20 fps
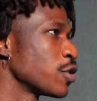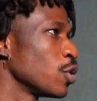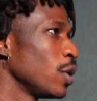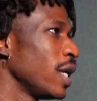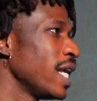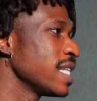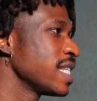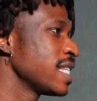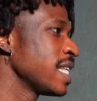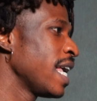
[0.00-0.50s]
So
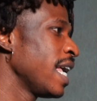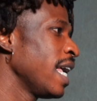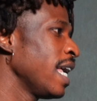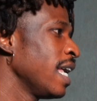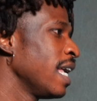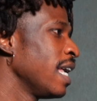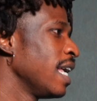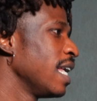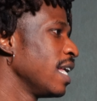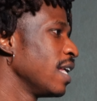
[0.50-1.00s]
let's say
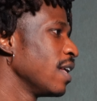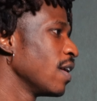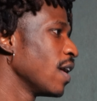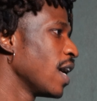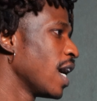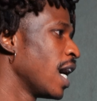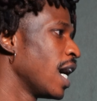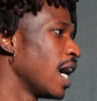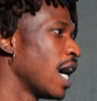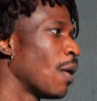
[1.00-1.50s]

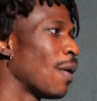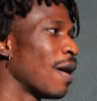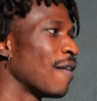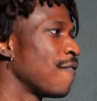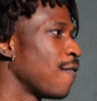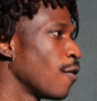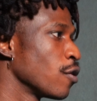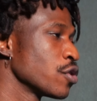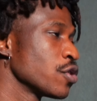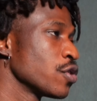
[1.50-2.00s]
our
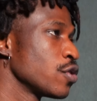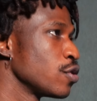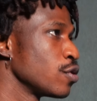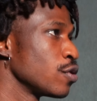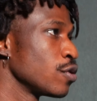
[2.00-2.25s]
first